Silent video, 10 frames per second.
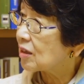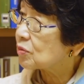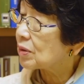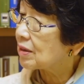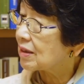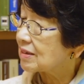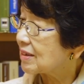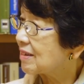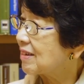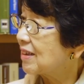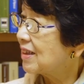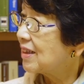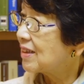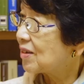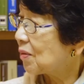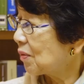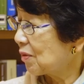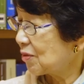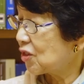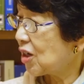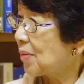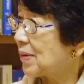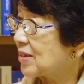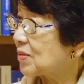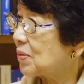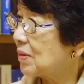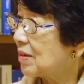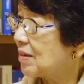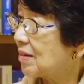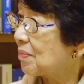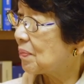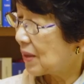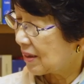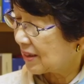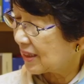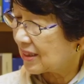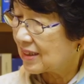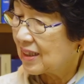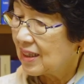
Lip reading: and as well as in the shamans of practice,